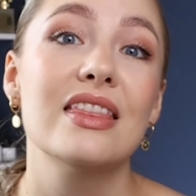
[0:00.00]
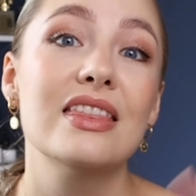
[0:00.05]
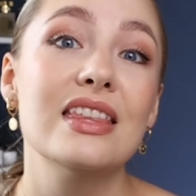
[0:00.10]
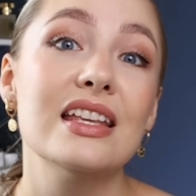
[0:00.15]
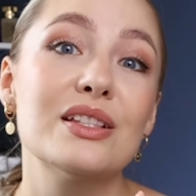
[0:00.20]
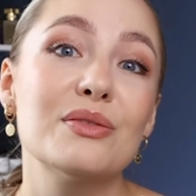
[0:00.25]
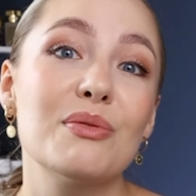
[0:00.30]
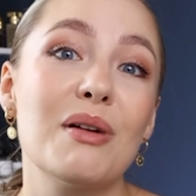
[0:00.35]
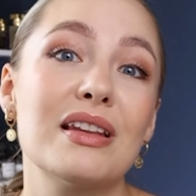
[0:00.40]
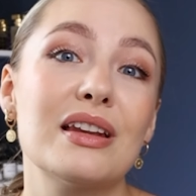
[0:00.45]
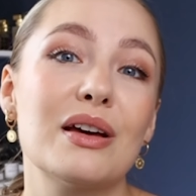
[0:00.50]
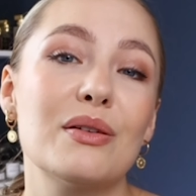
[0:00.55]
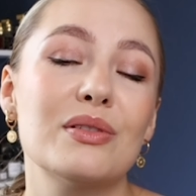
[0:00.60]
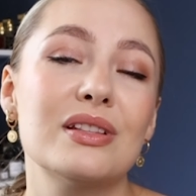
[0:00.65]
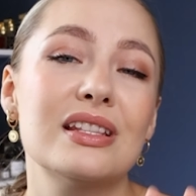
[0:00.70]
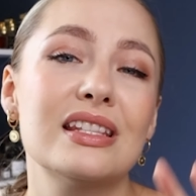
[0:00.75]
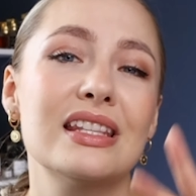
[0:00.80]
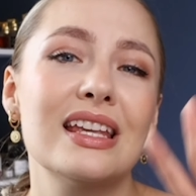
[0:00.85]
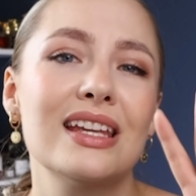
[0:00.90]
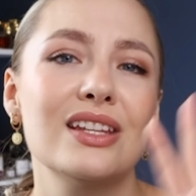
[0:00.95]
This one, I
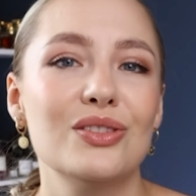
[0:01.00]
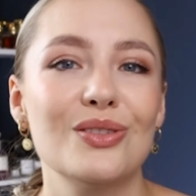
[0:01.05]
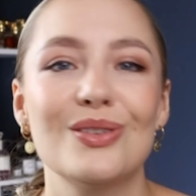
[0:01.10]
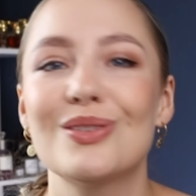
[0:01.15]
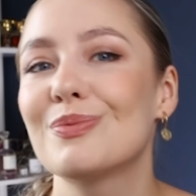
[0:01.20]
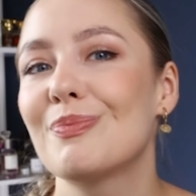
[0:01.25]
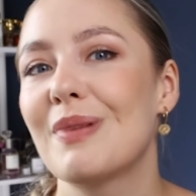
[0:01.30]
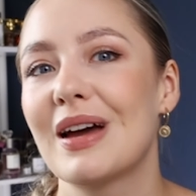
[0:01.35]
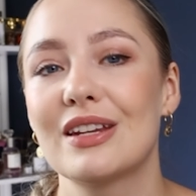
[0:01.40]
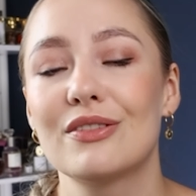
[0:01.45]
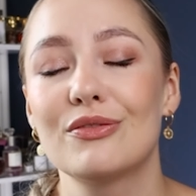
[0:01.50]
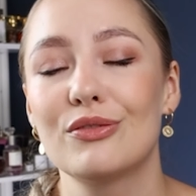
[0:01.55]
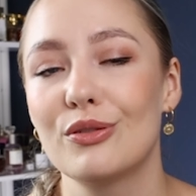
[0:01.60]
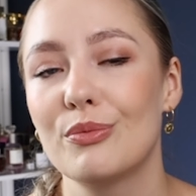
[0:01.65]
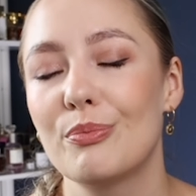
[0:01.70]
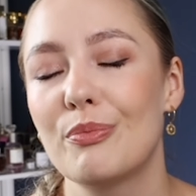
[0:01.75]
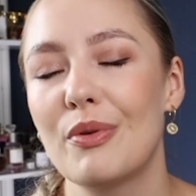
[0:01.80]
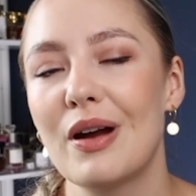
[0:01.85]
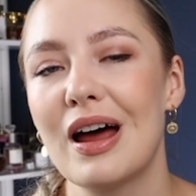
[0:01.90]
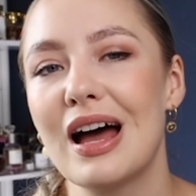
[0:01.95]
would say don't buy it
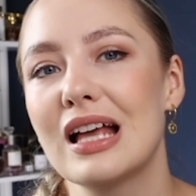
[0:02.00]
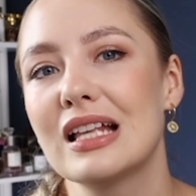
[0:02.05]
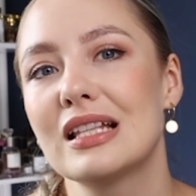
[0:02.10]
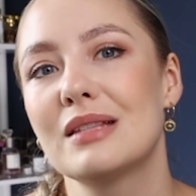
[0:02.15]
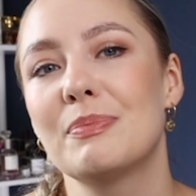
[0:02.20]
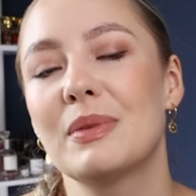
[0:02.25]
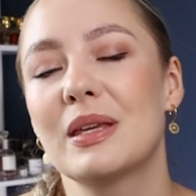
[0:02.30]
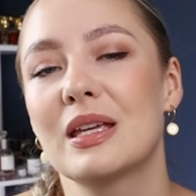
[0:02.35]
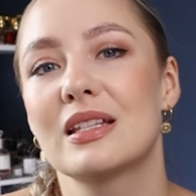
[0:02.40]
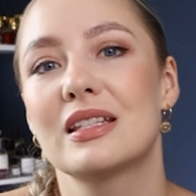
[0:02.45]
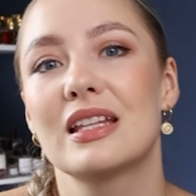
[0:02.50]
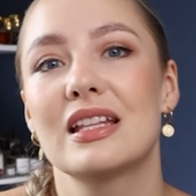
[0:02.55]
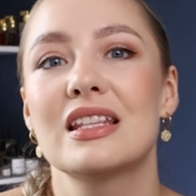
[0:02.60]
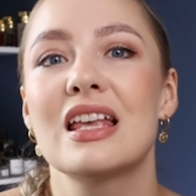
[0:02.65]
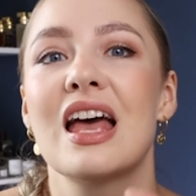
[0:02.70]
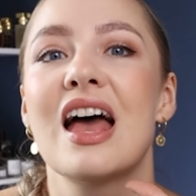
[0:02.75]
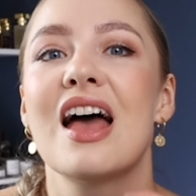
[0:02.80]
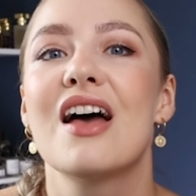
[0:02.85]
full price, because it's